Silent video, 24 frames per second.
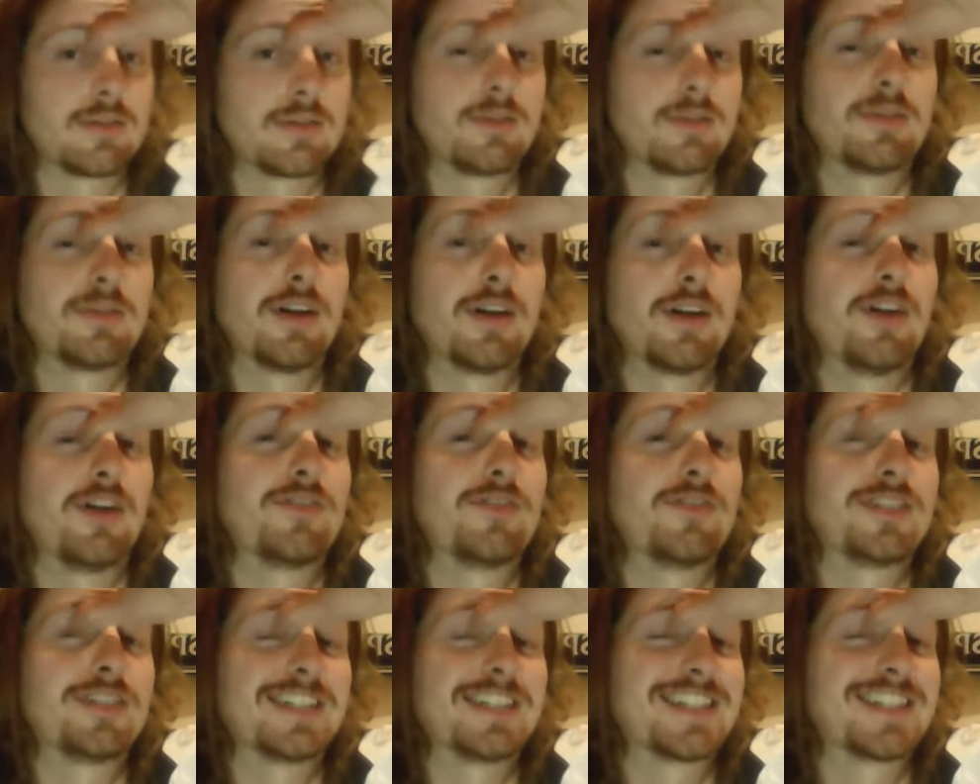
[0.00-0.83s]
the, the
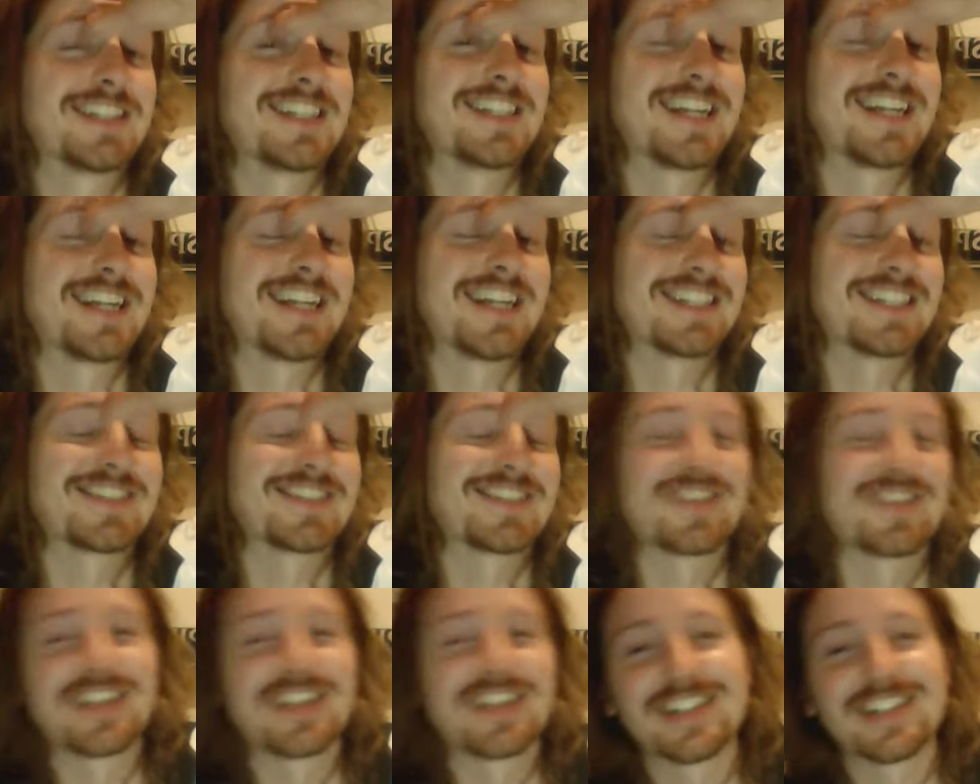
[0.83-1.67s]
obvious chance
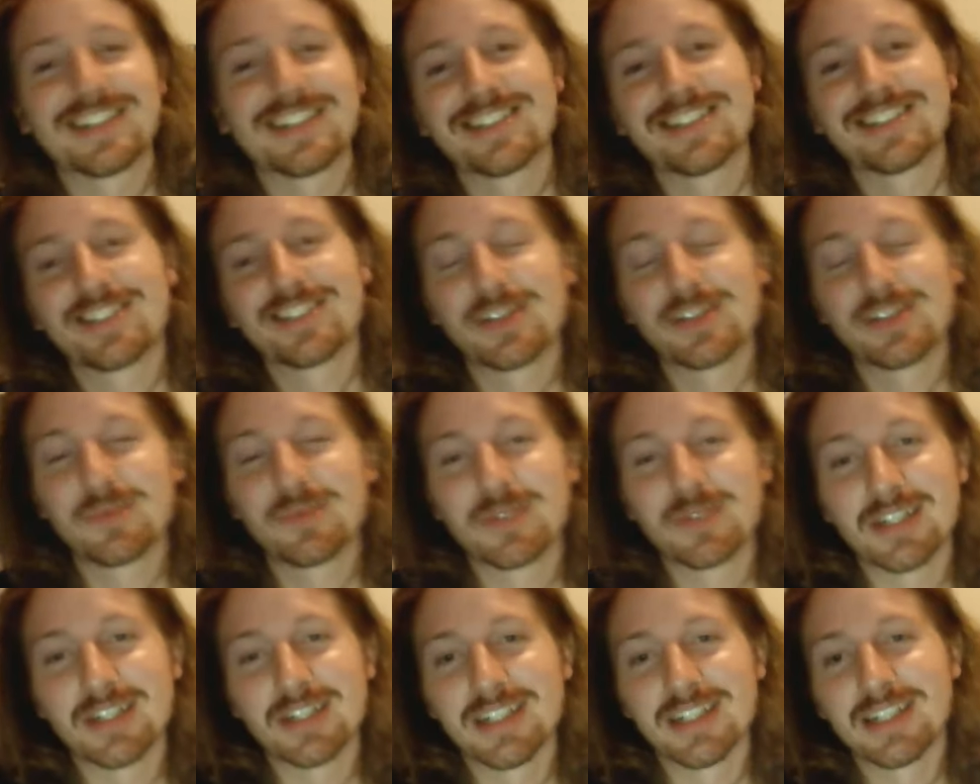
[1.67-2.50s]
where
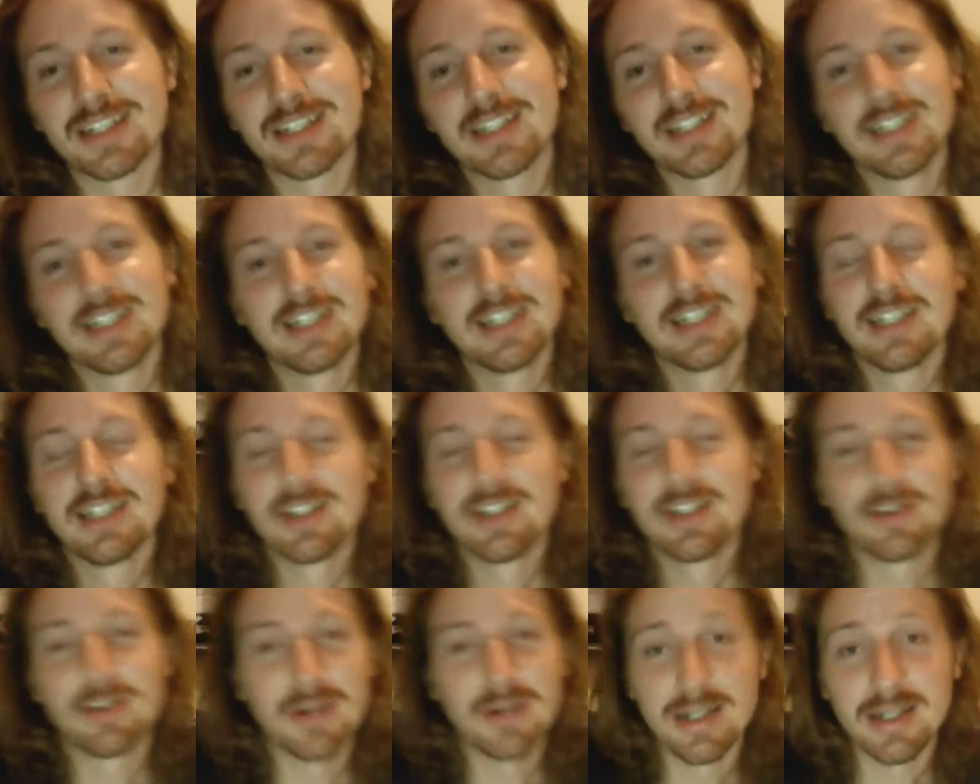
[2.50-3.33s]
Trippier,
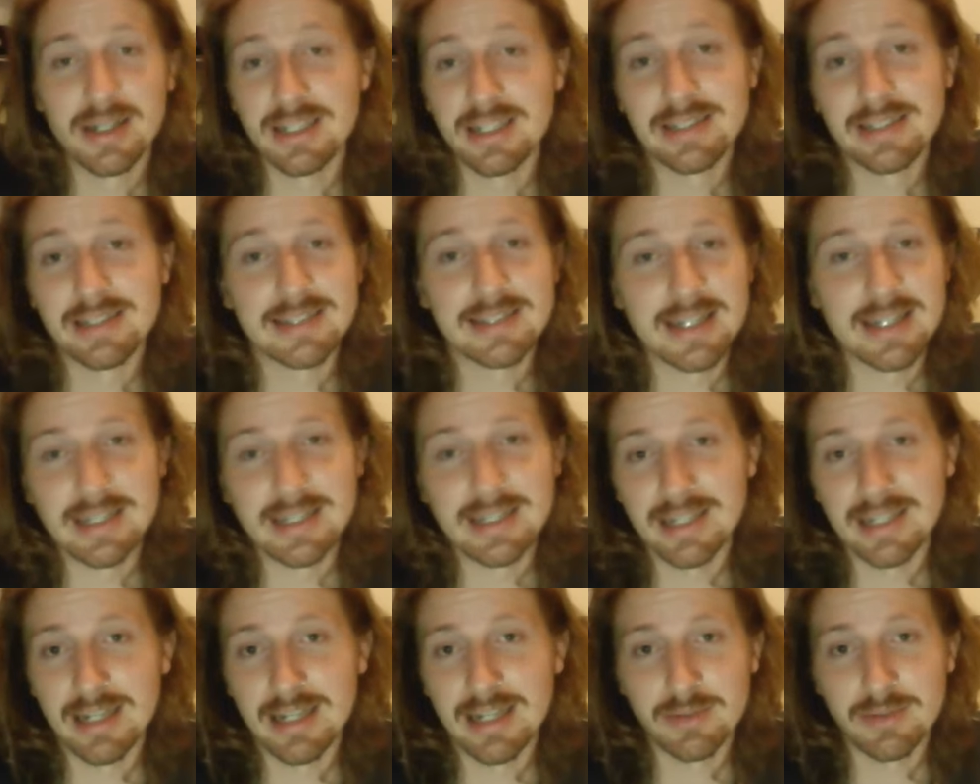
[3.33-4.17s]
who had an
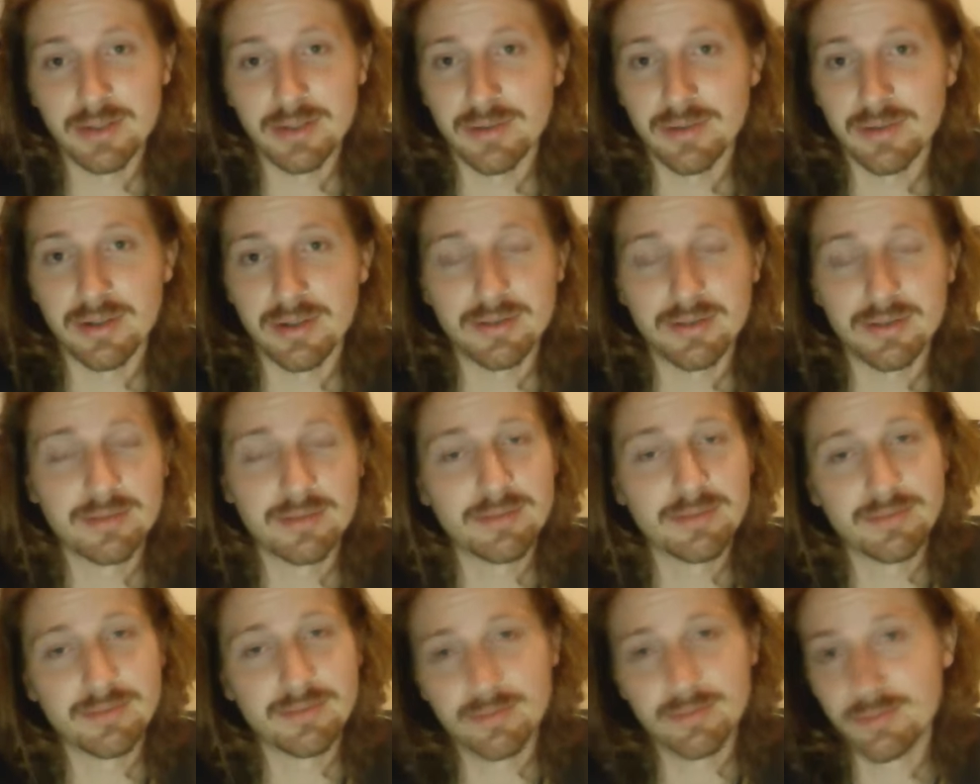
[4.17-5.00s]
outstanding game as well,
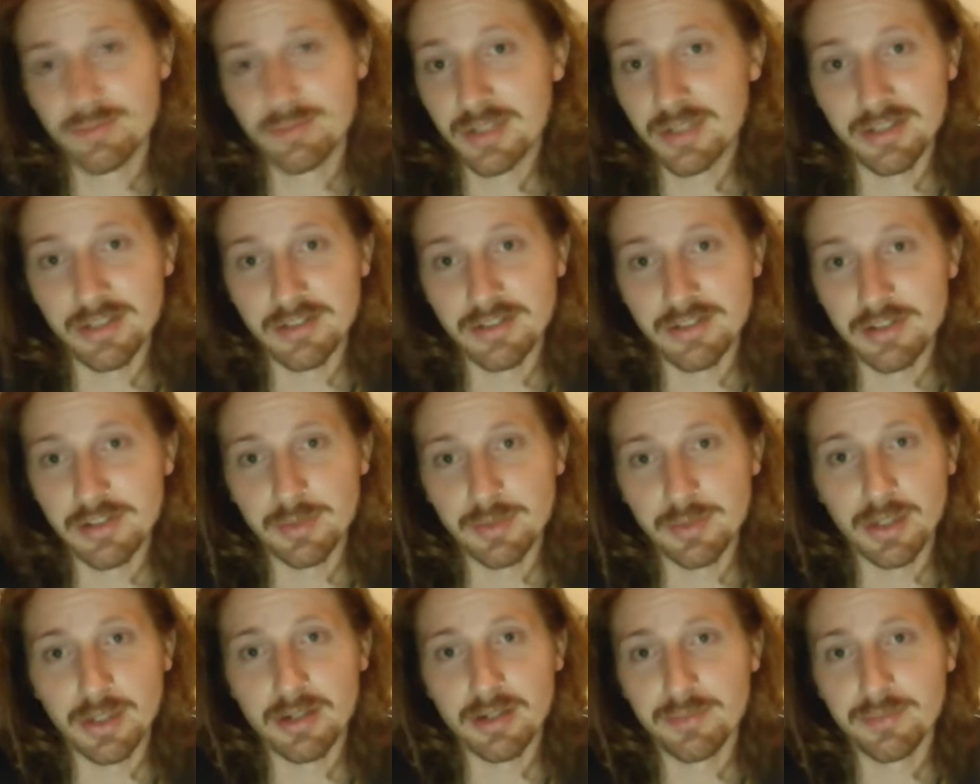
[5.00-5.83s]
Kieran
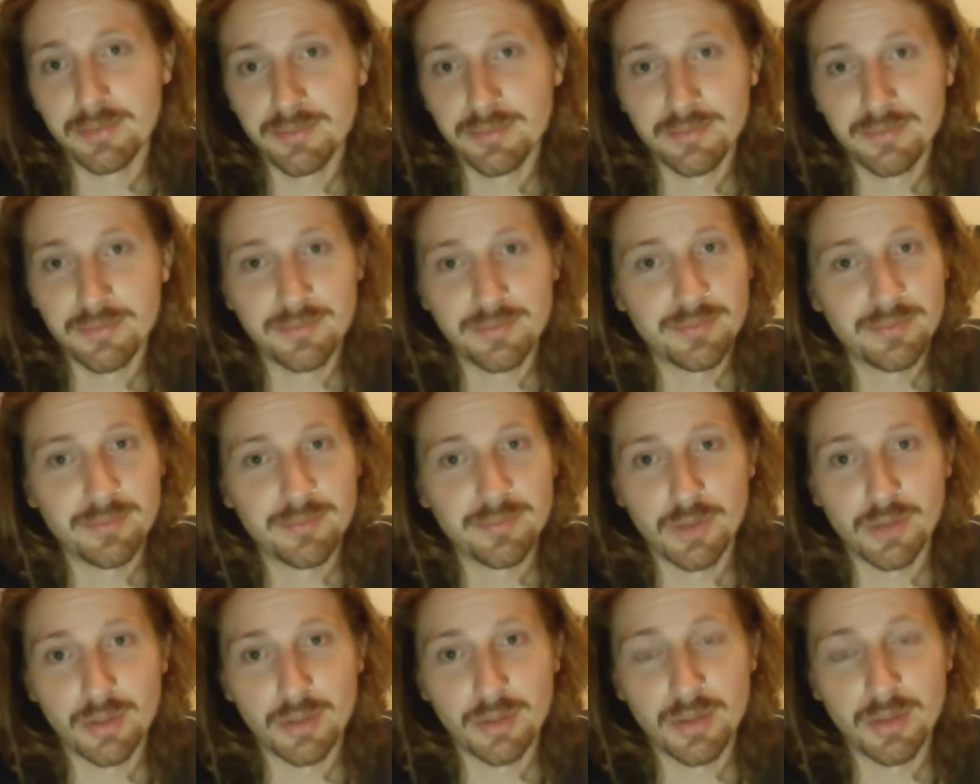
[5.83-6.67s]
Trippier,
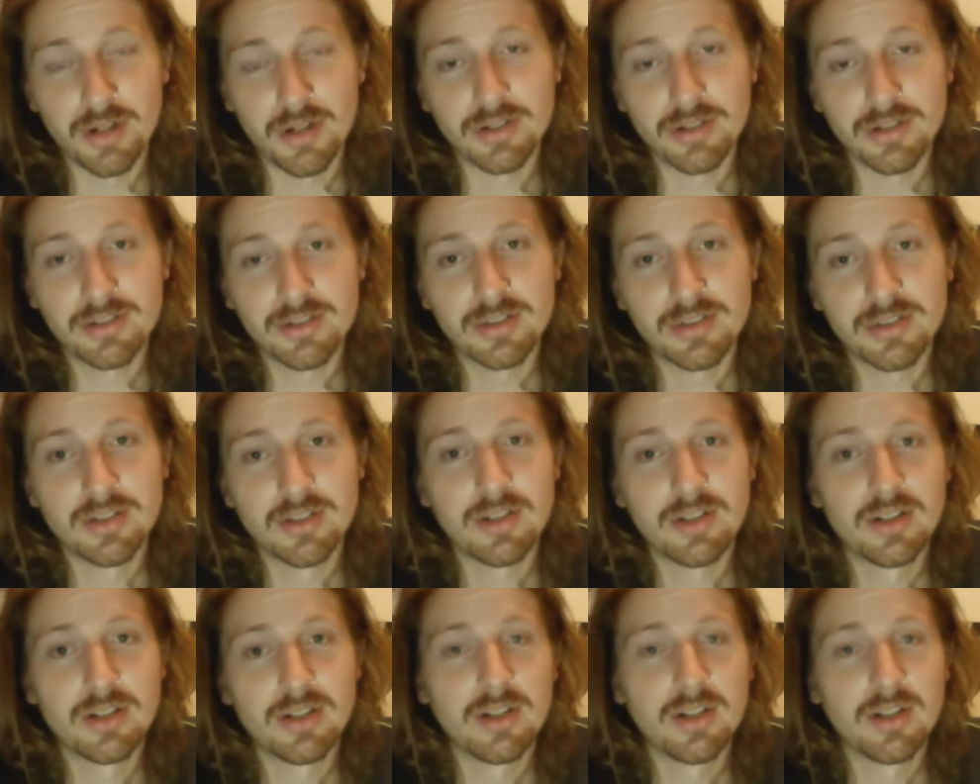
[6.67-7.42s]
what a boss.